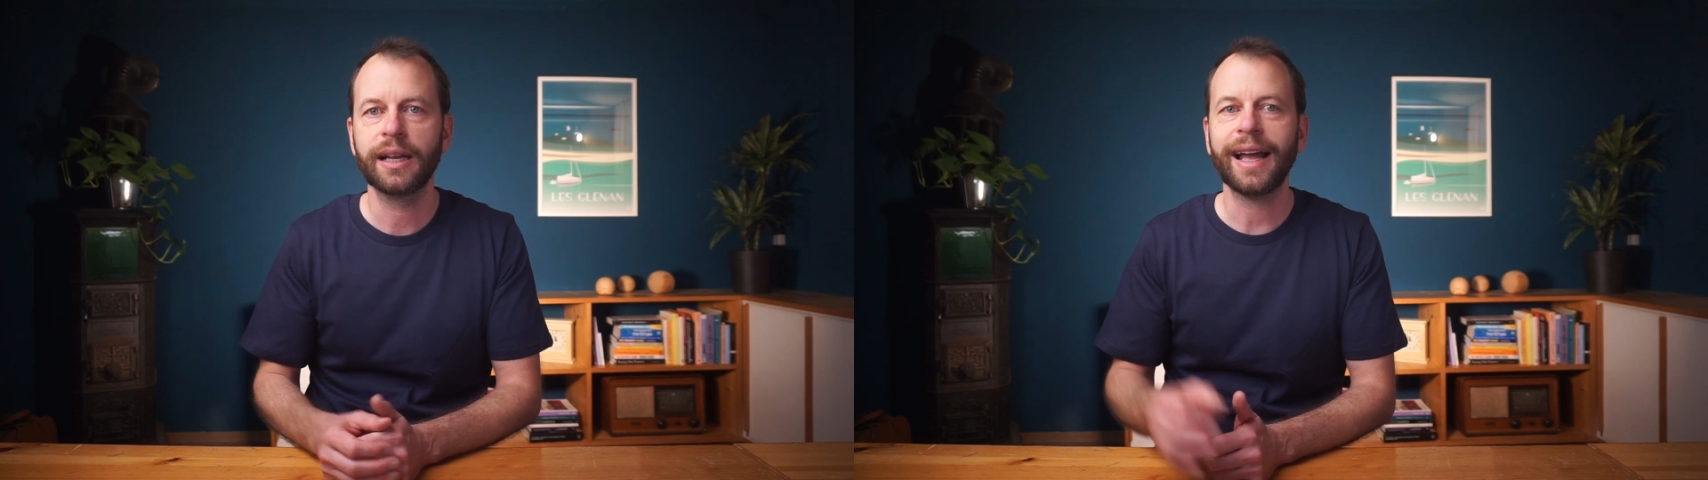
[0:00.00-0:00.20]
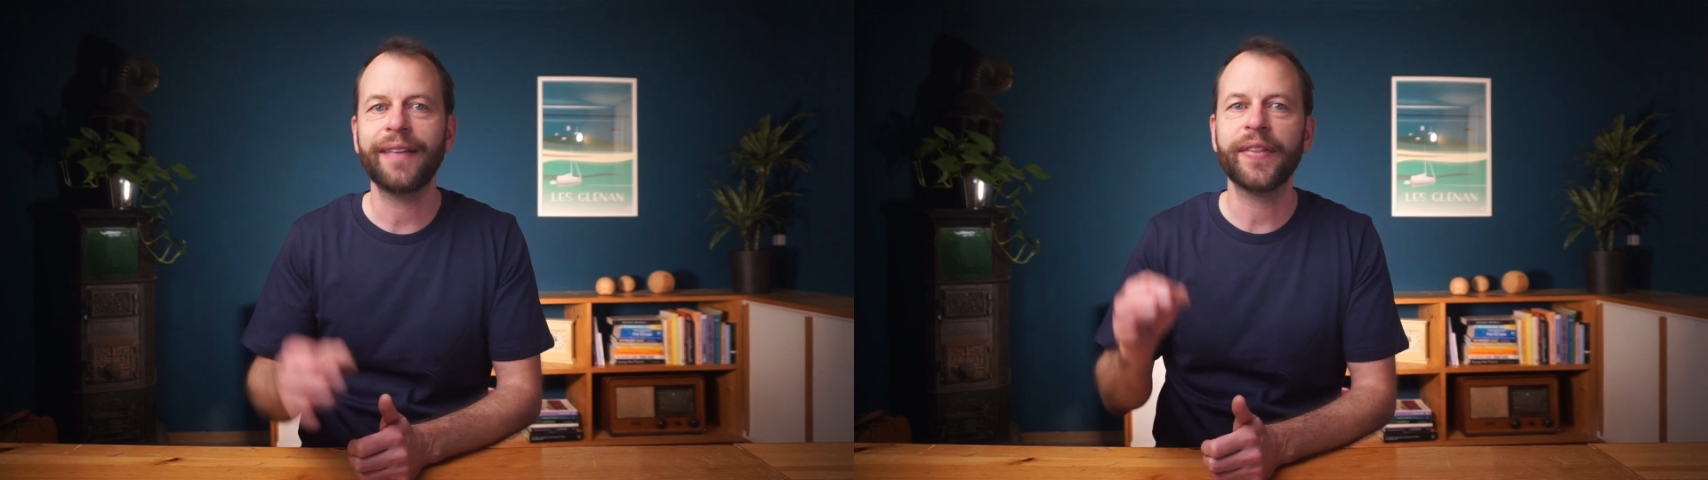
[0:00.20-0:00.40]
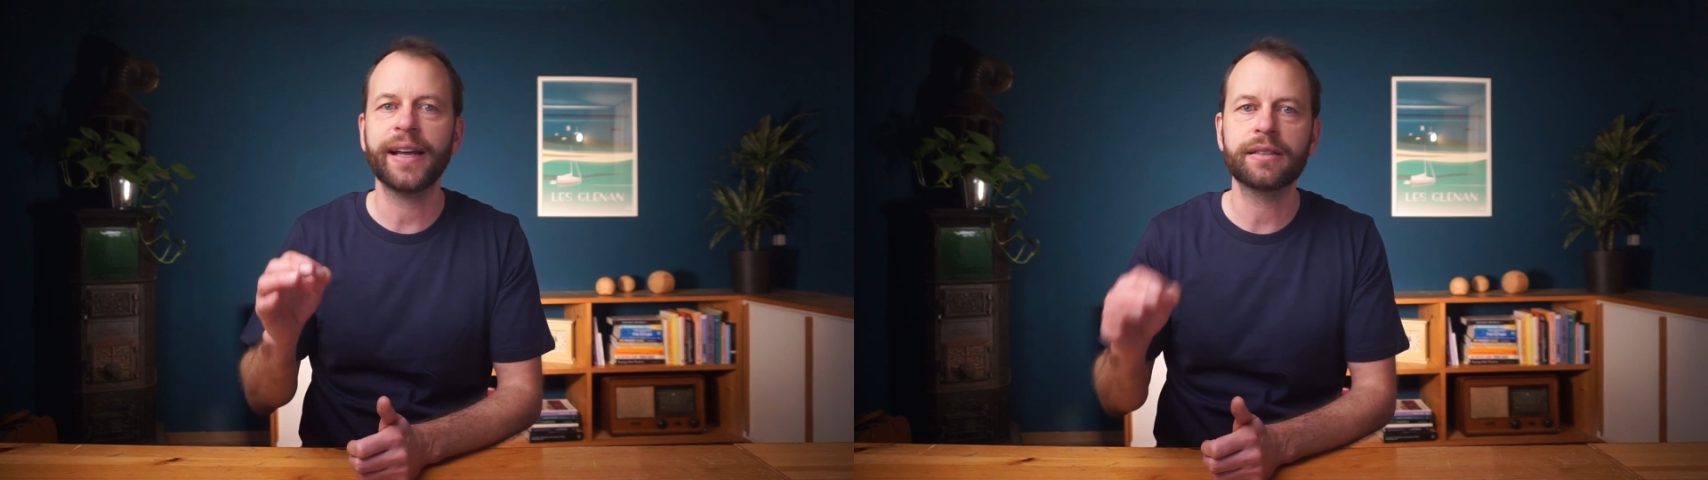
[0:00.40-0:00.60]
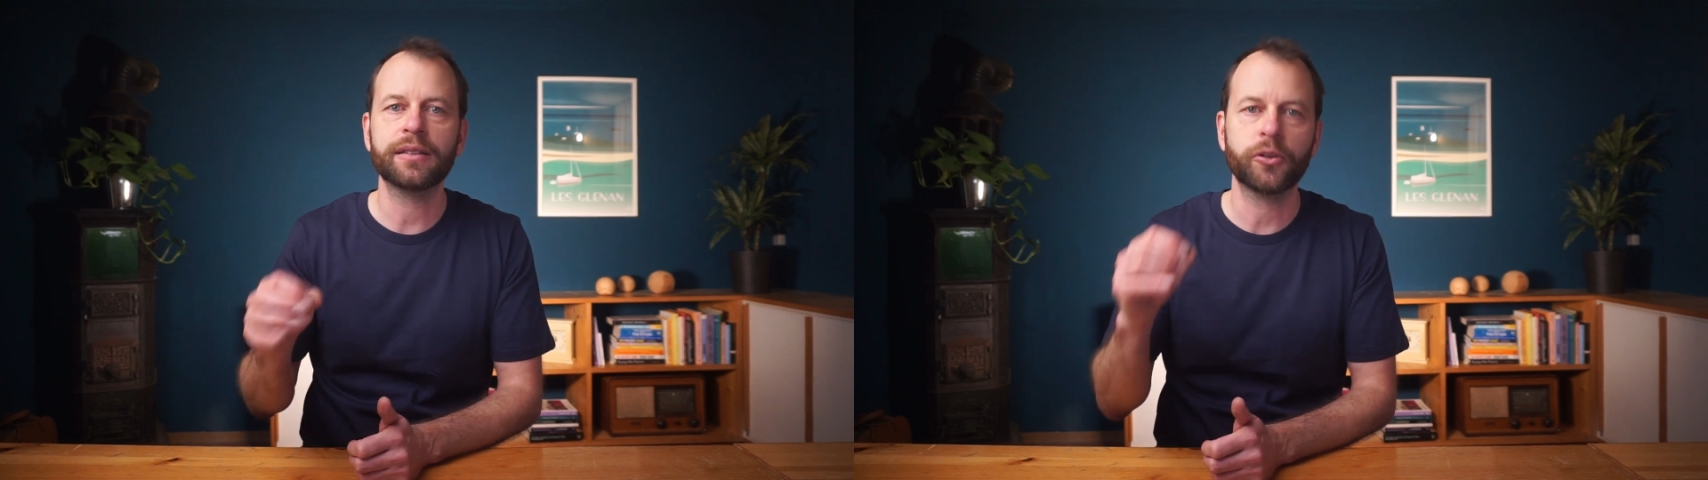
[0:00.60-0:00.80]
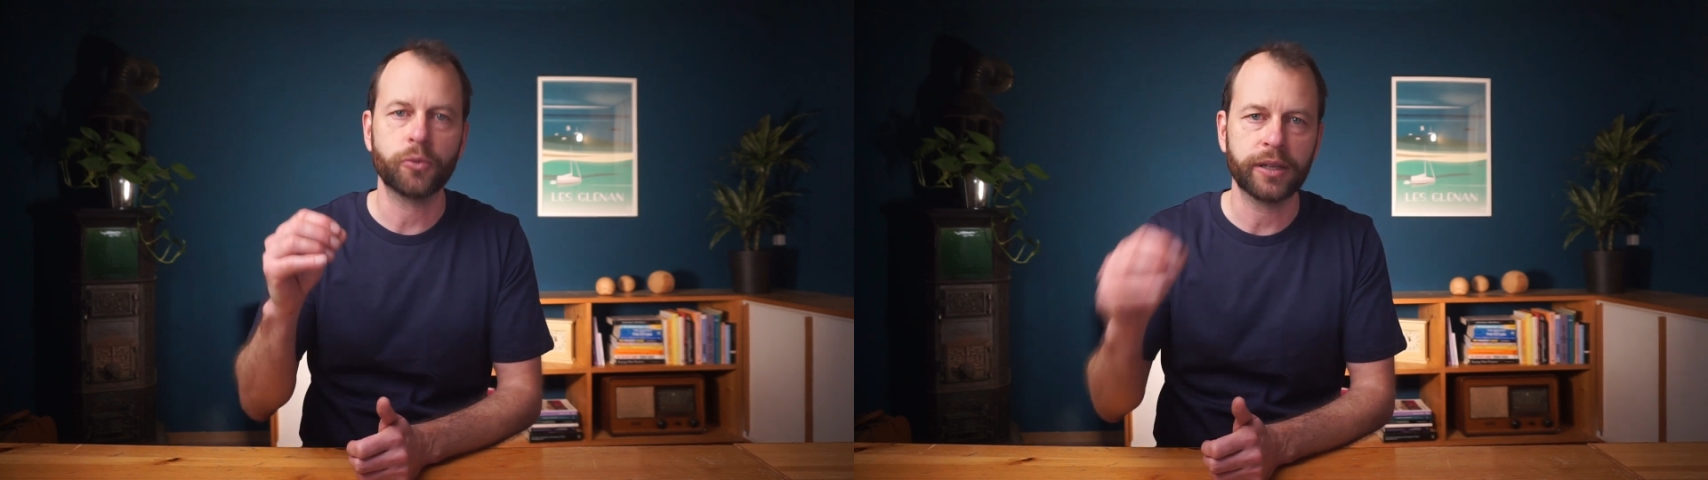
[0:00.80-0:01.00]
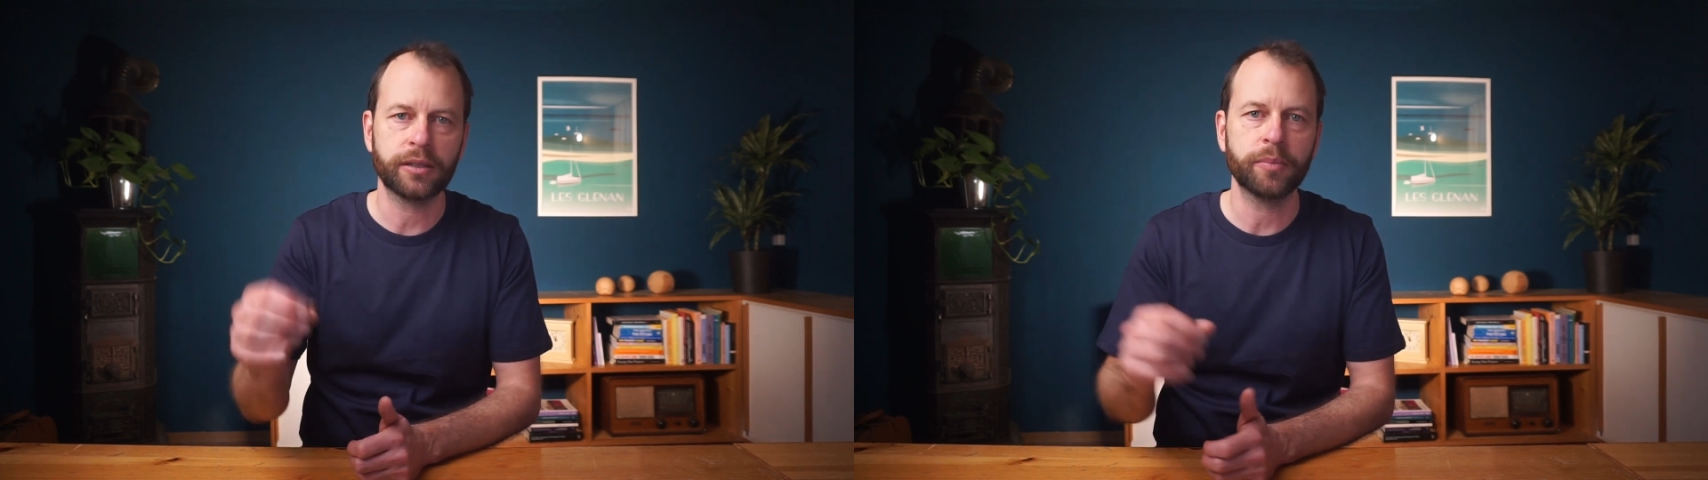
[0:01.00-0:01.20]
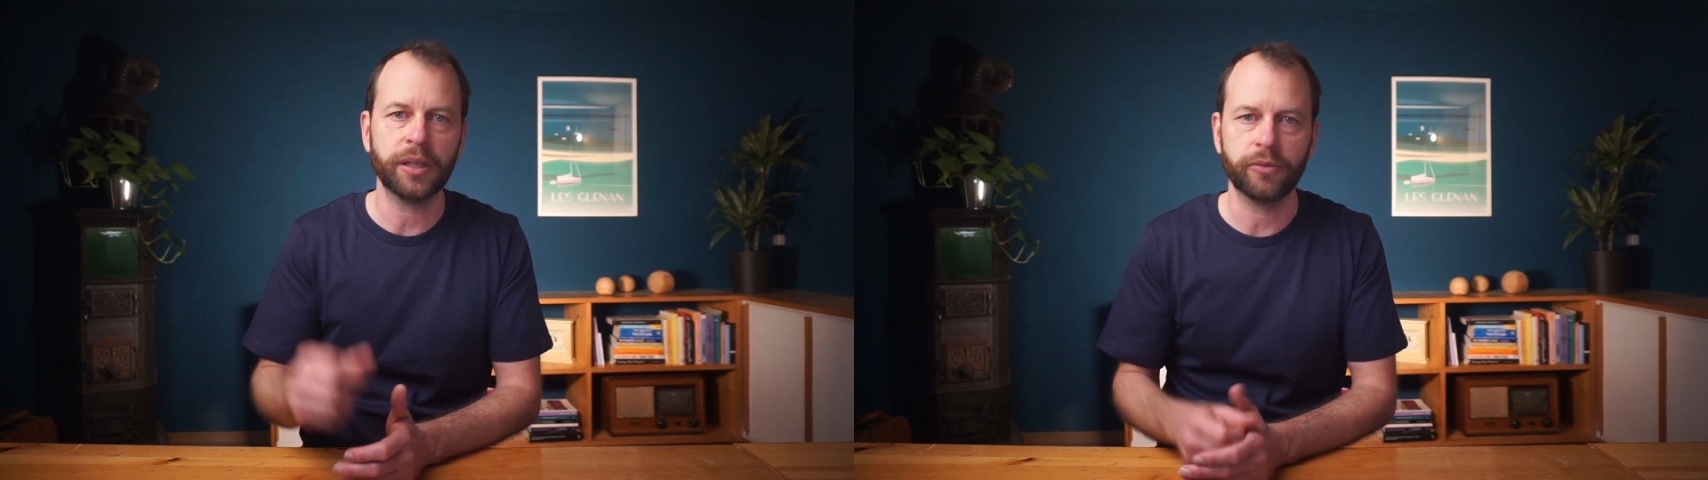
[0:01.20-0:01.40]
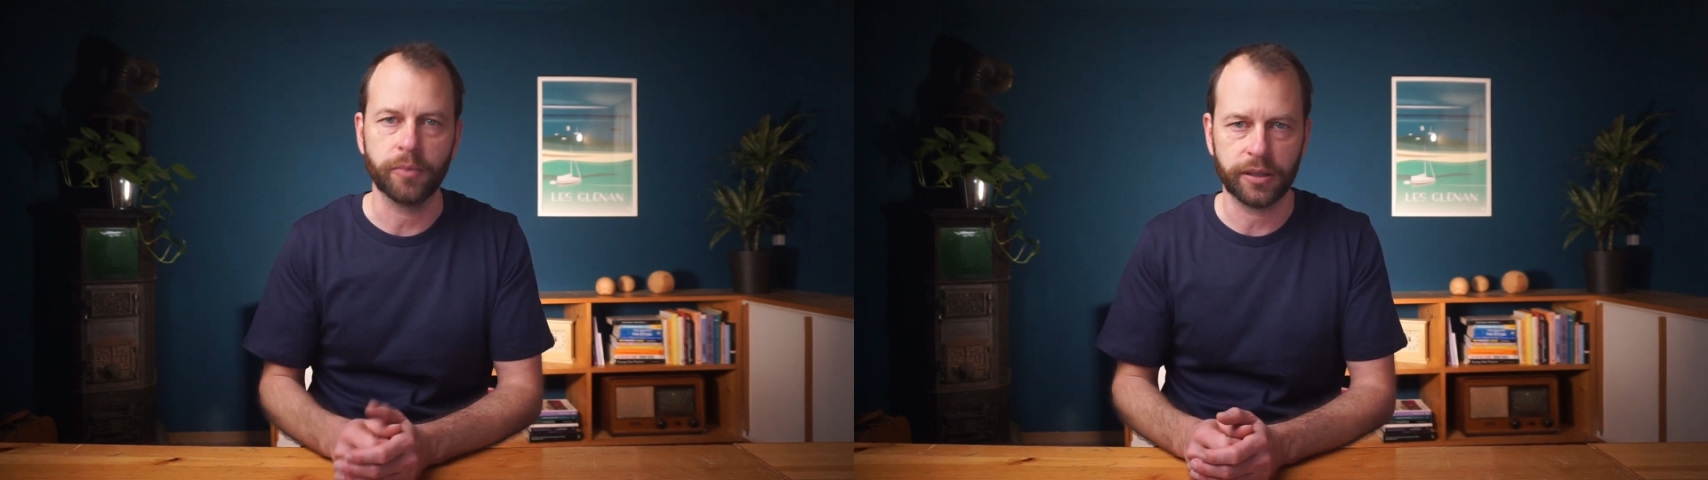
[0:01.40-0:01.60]
and that's a recipe
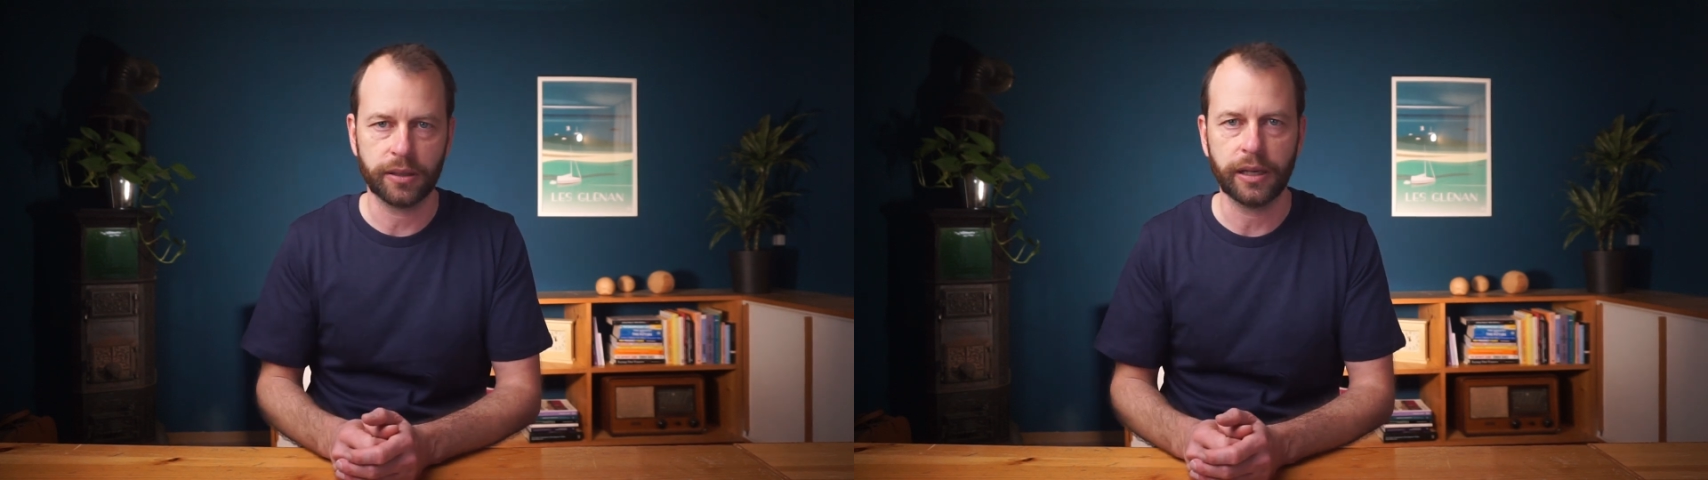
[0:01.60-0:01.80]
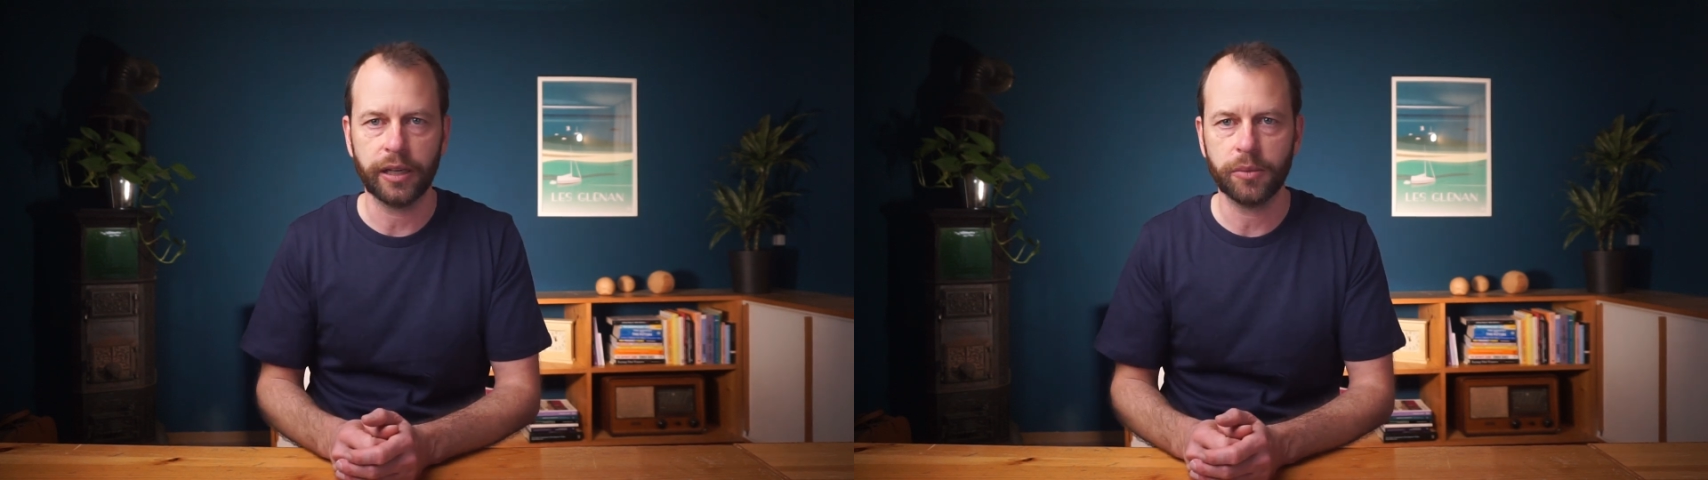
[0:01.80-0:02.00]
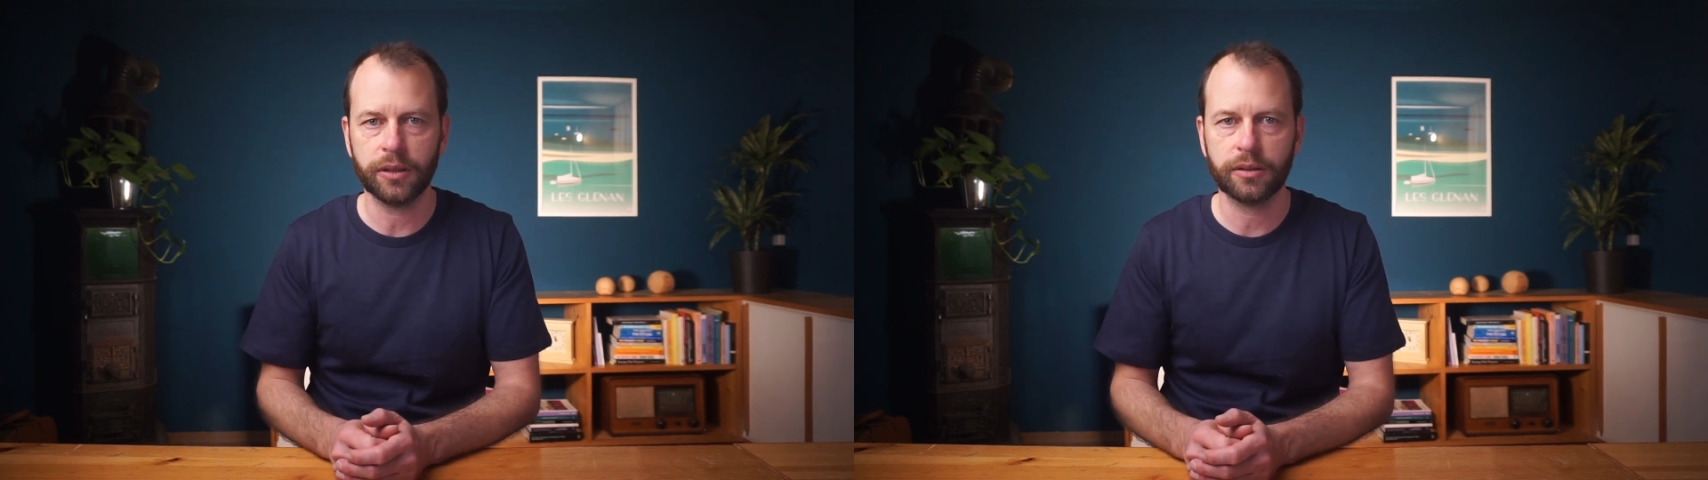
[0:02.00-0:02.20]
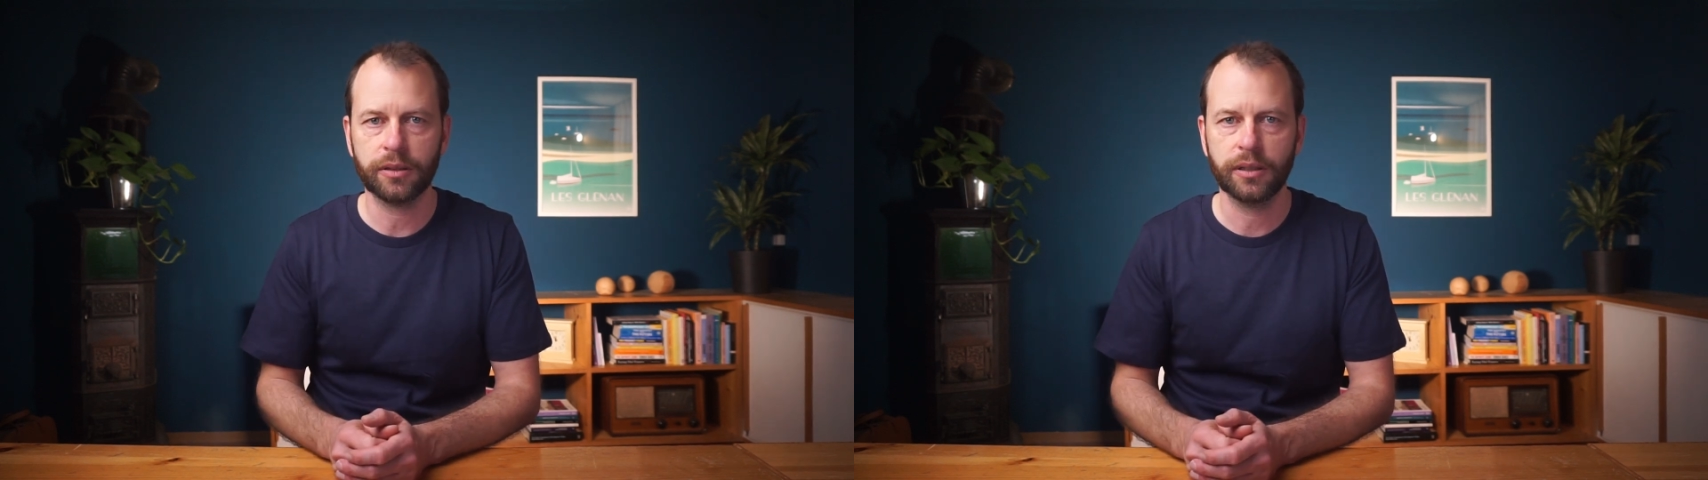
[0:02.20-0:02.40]
for misalignment.